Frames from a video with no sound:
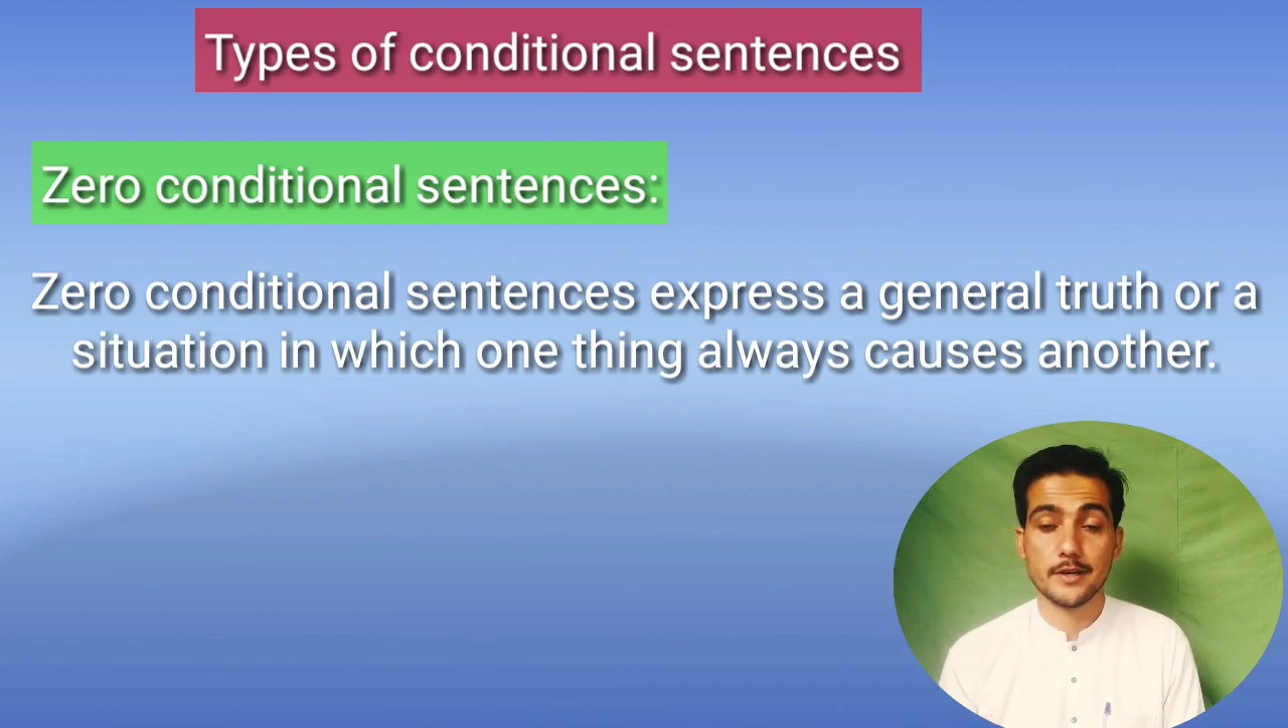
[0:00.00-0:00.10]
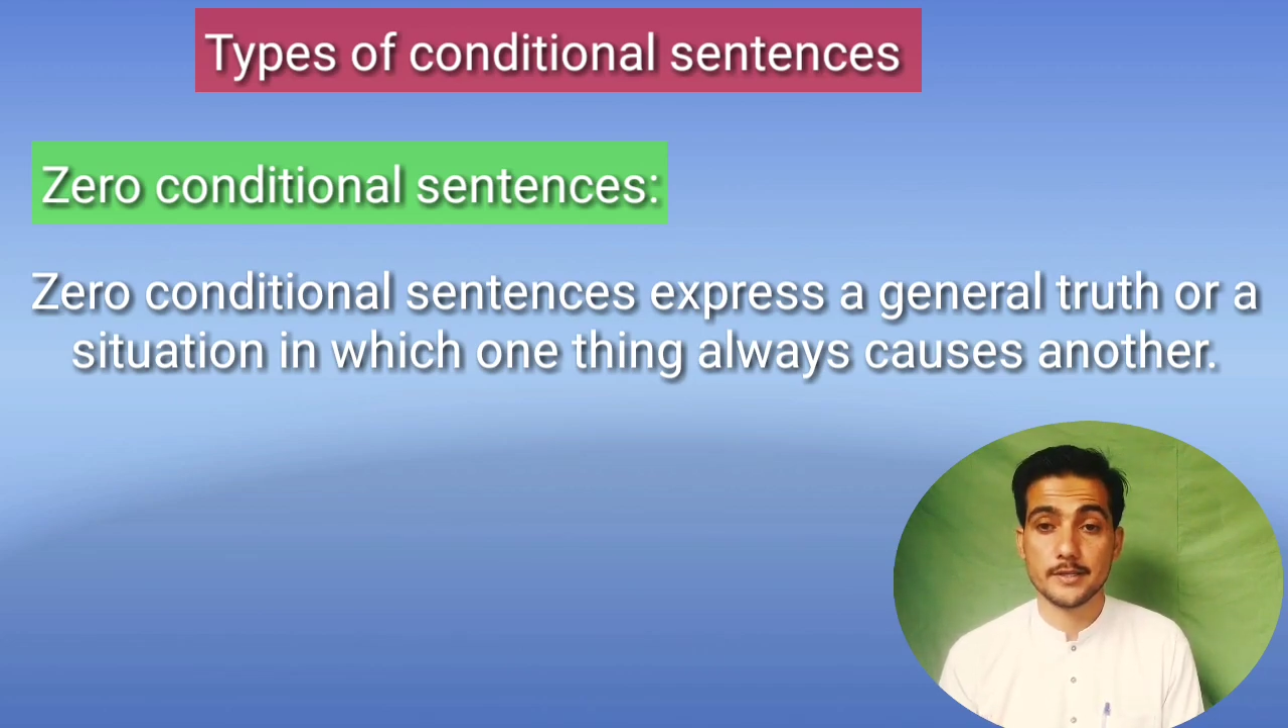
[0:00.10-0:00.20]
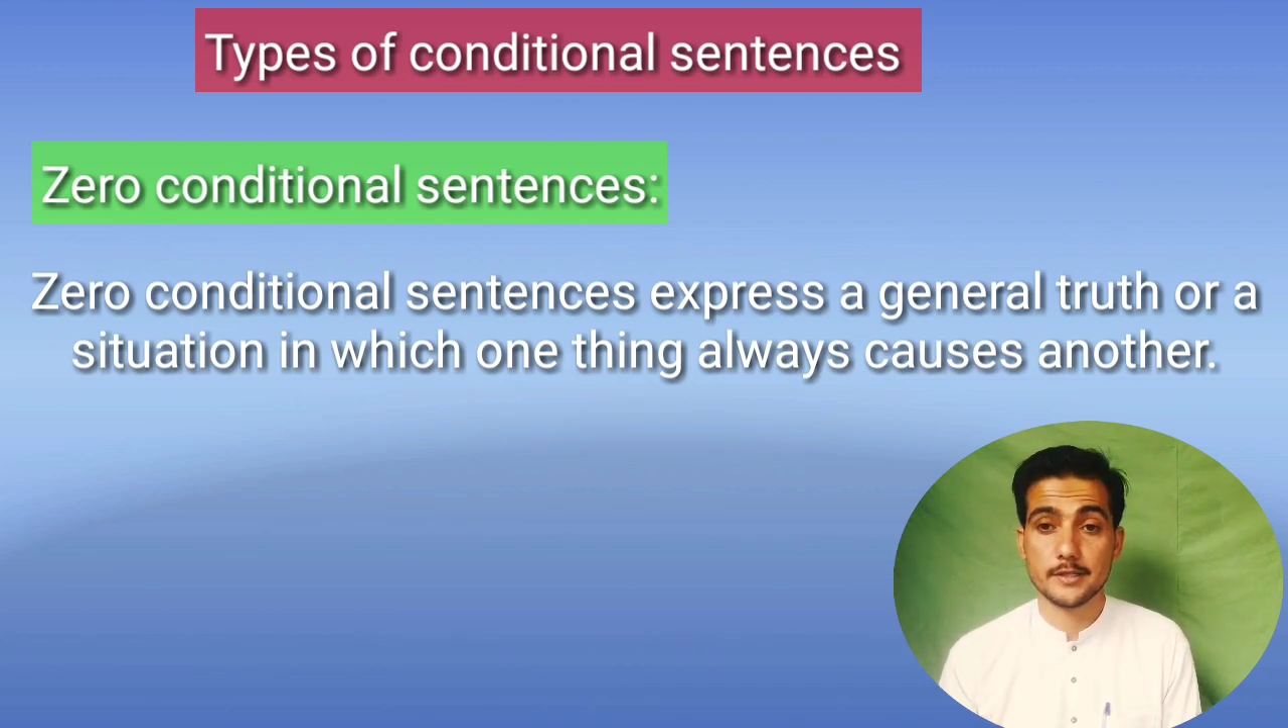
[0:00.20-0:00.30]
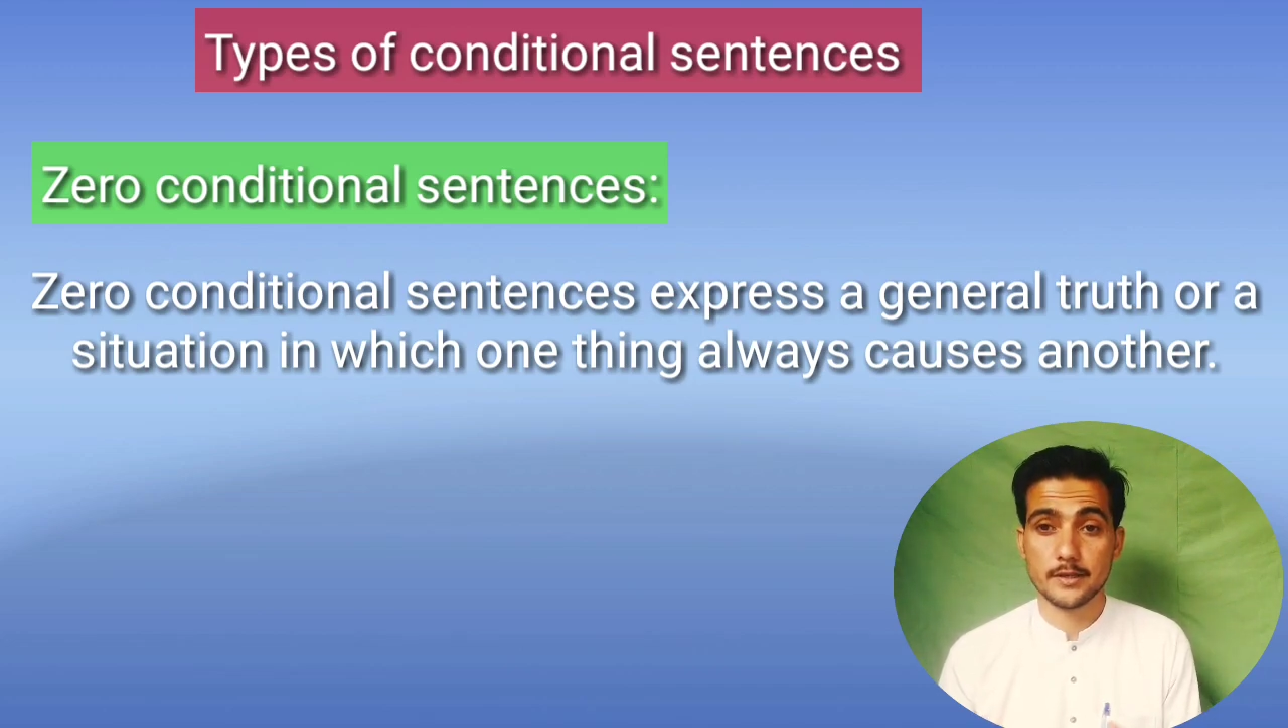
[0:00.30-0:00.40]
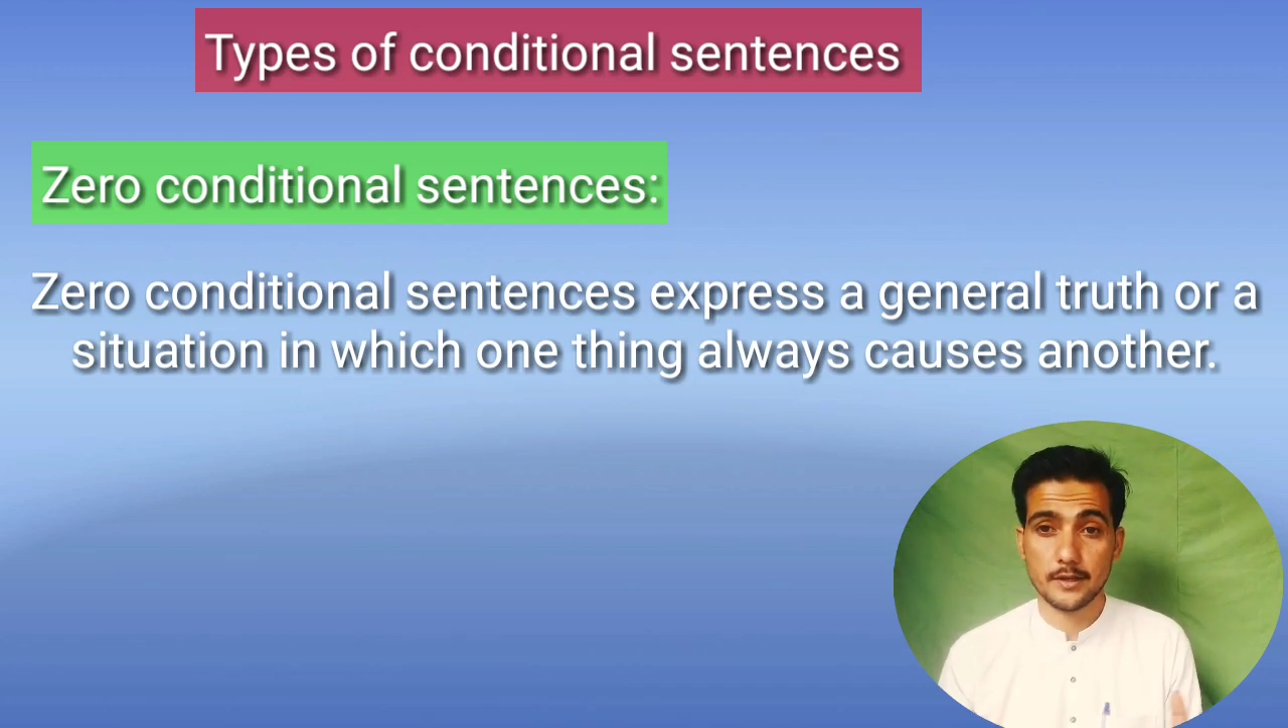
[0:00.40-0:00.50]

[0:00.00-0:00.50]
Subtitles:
causes